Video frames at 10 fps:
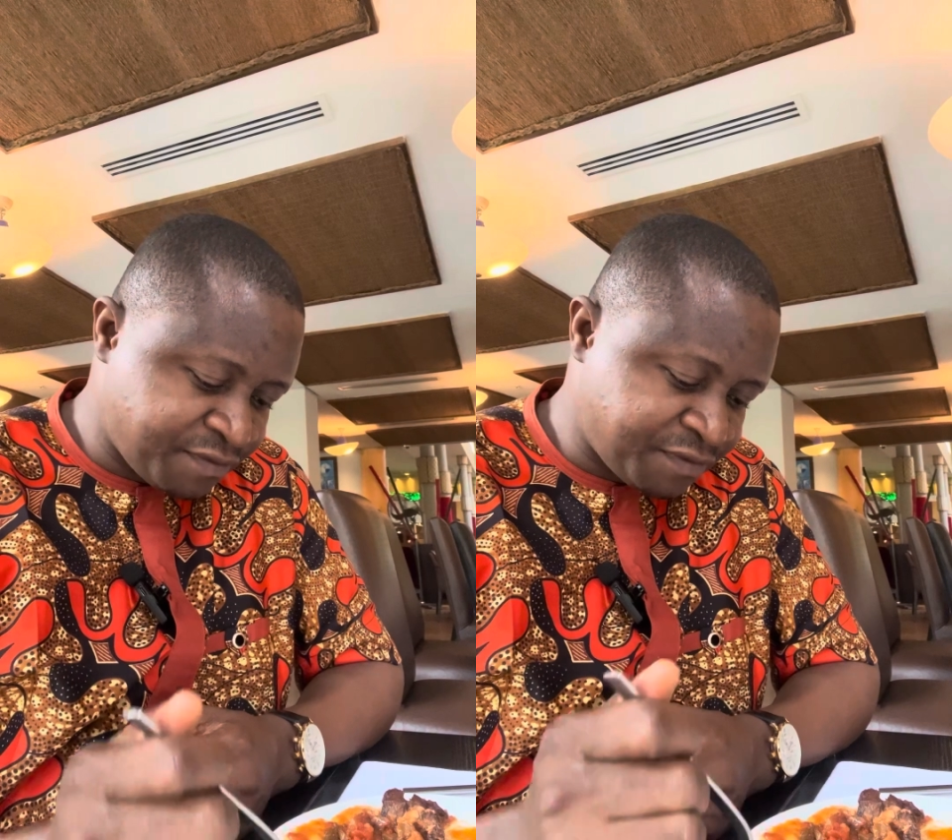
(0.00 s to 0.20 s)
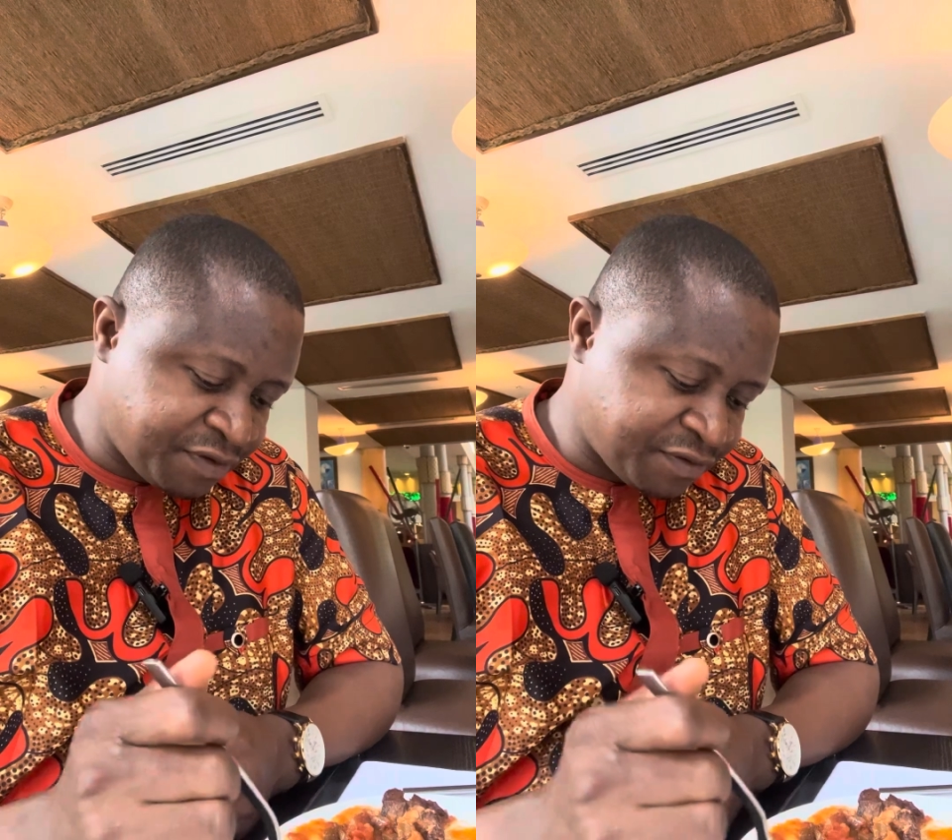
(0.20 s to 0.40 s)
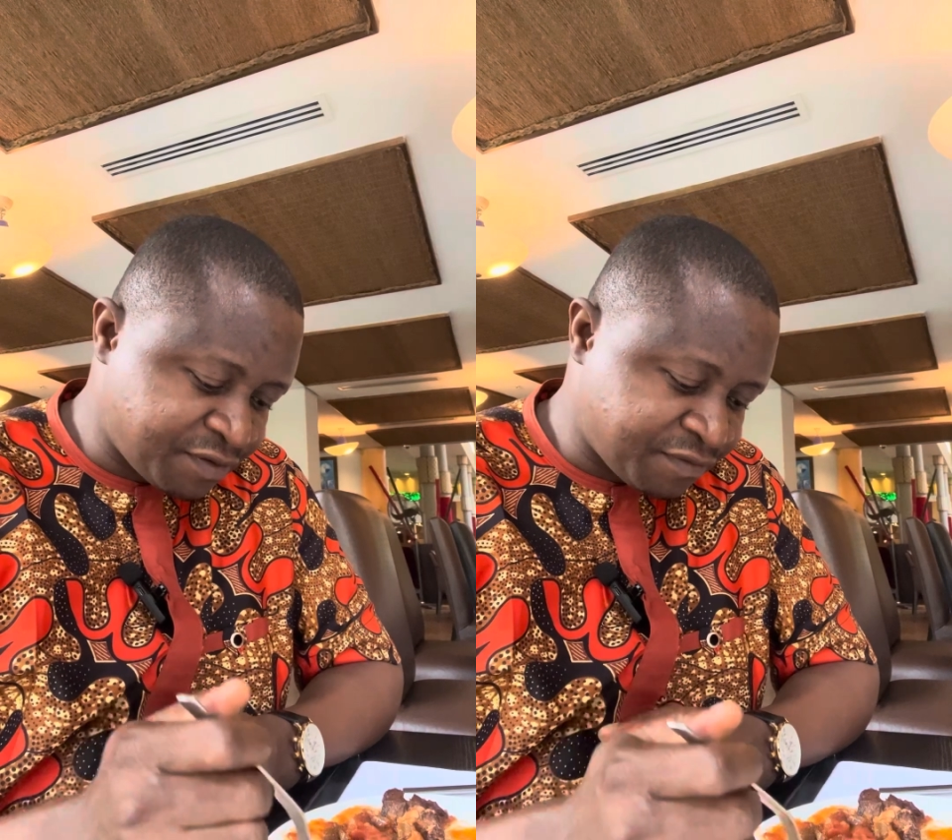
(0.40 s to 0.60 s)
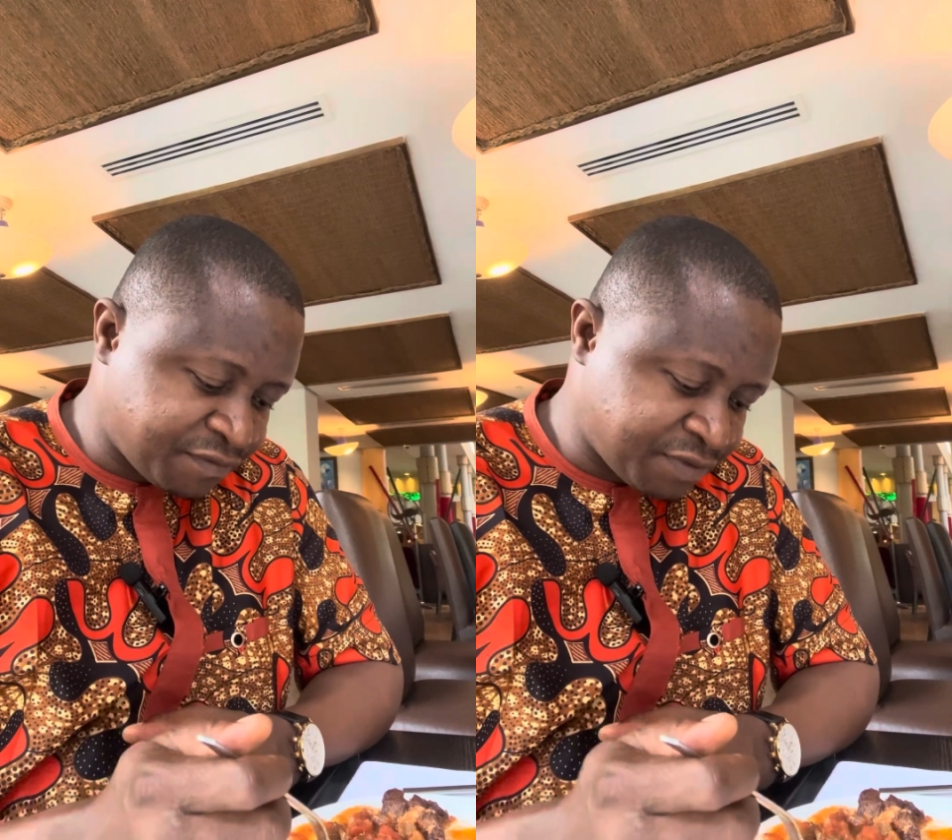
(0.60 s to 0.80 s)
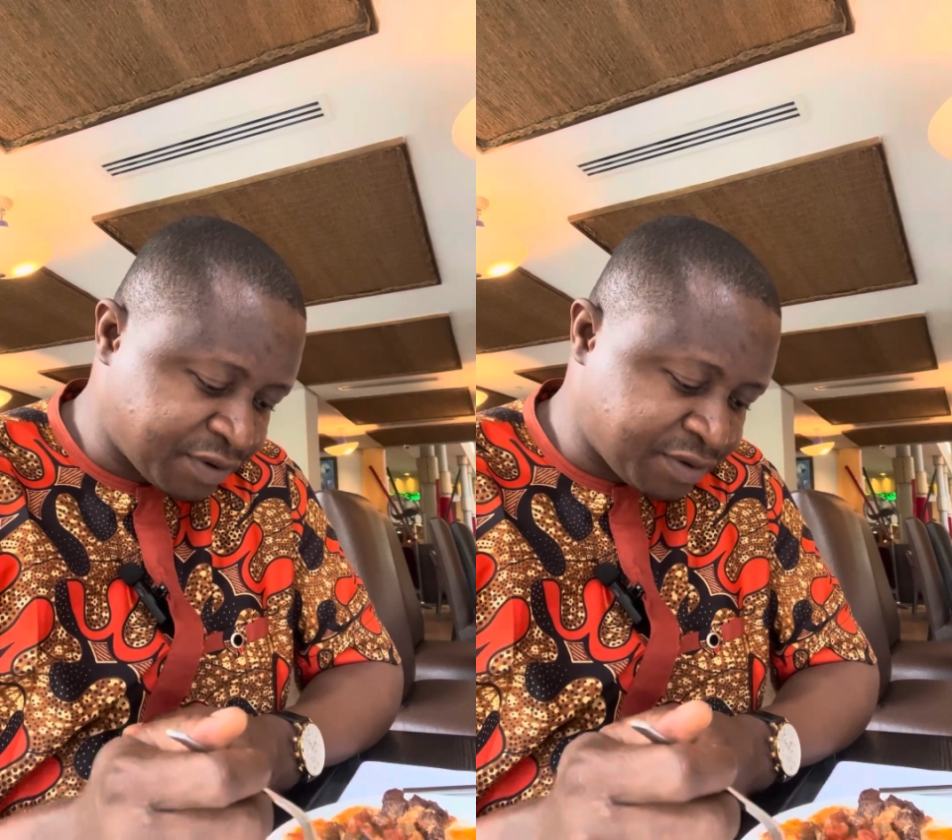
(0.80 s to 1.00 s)
feast of
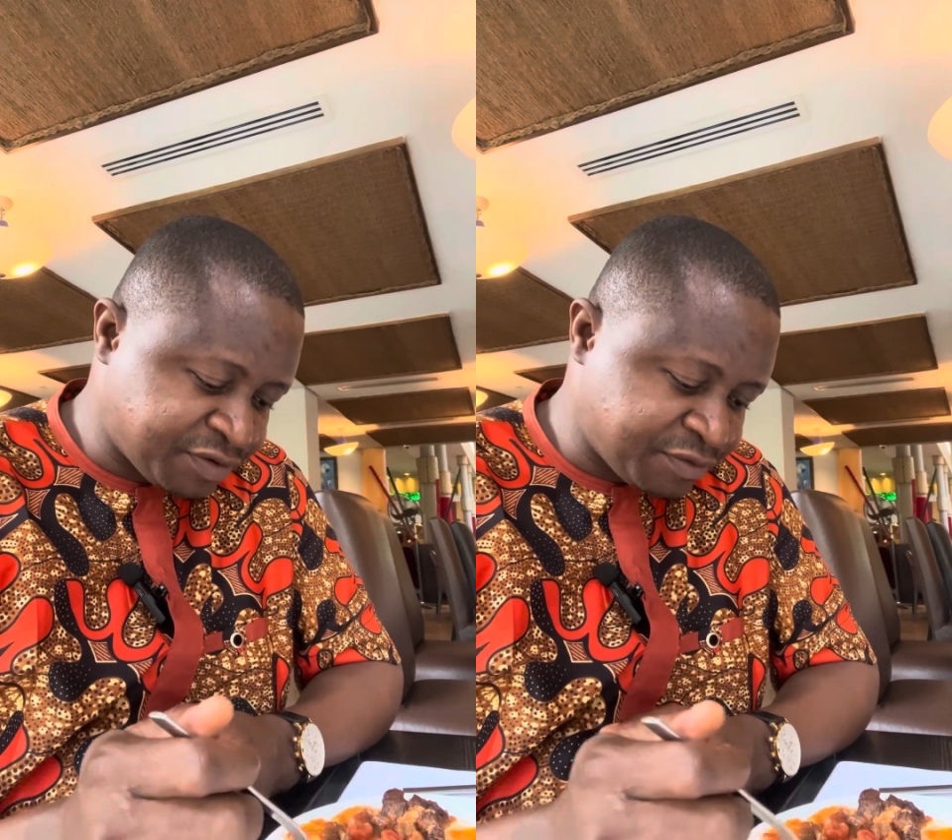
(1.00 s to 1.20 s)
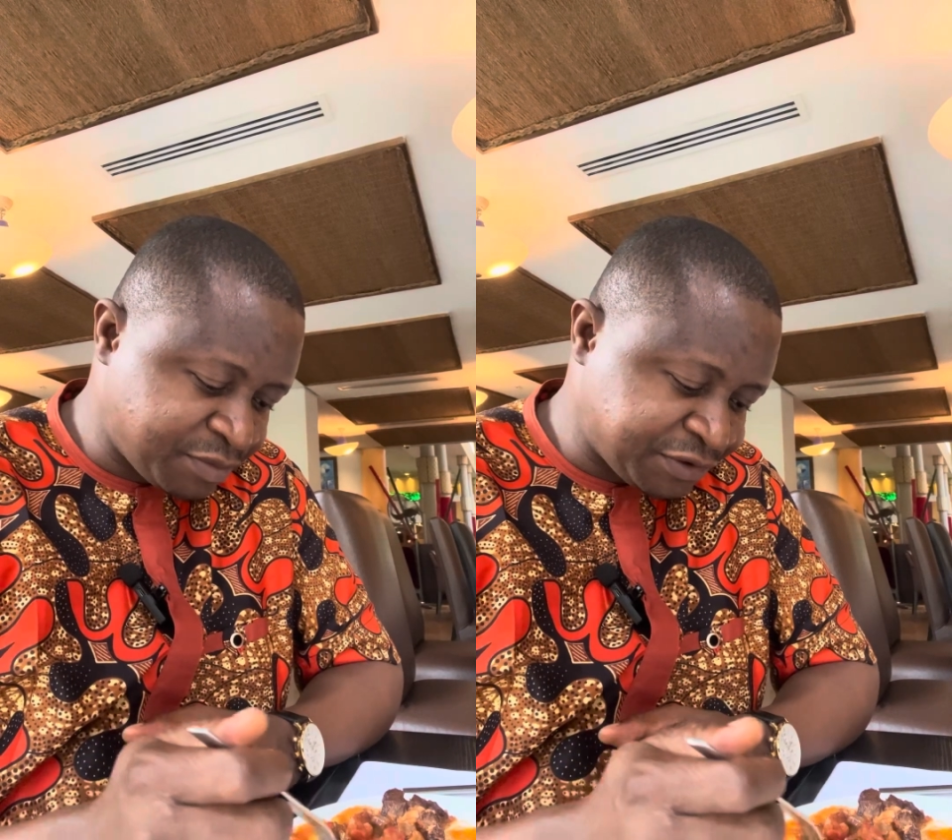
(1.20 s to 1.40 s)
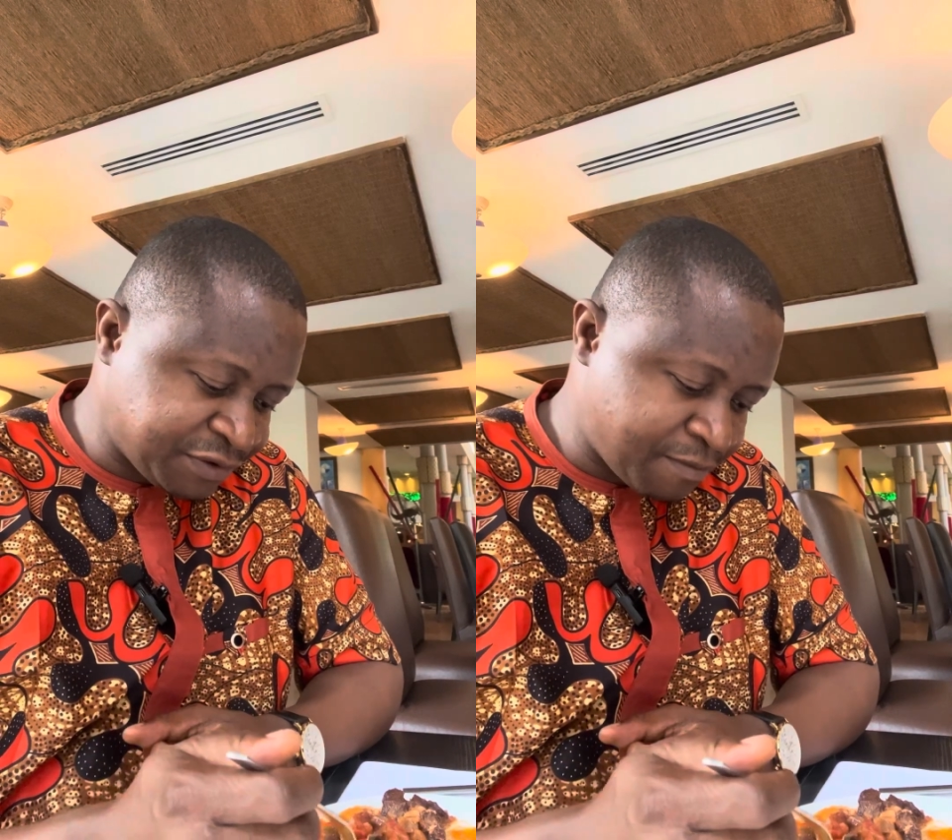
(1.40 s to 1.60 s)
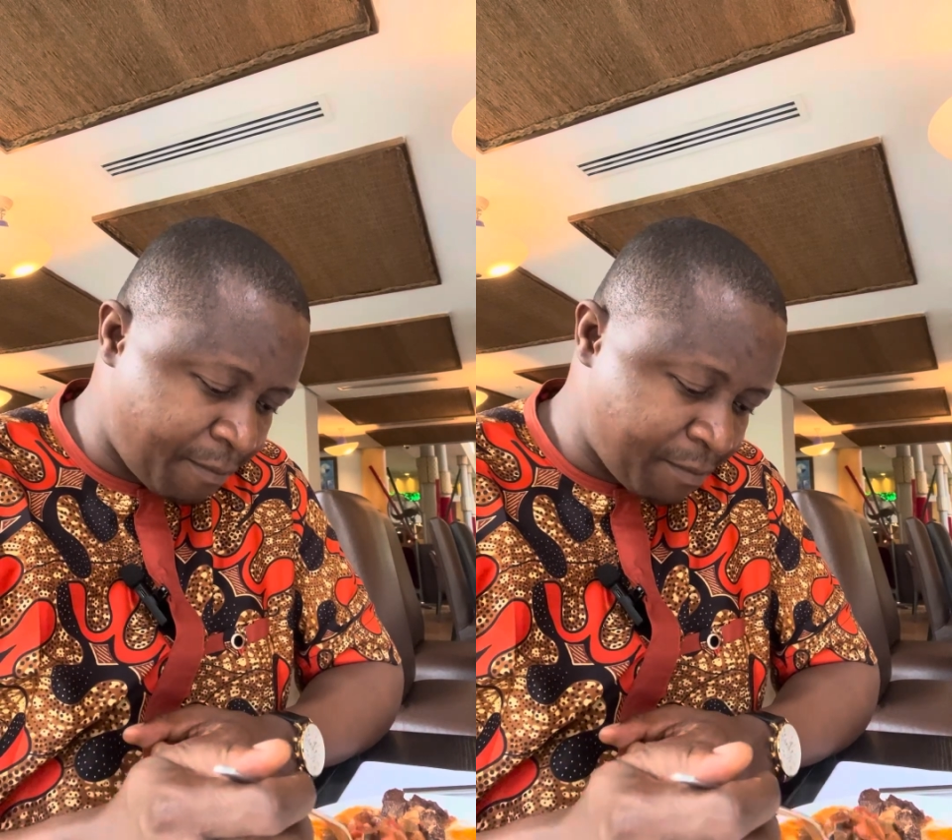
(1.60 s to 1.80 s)
the Christmas.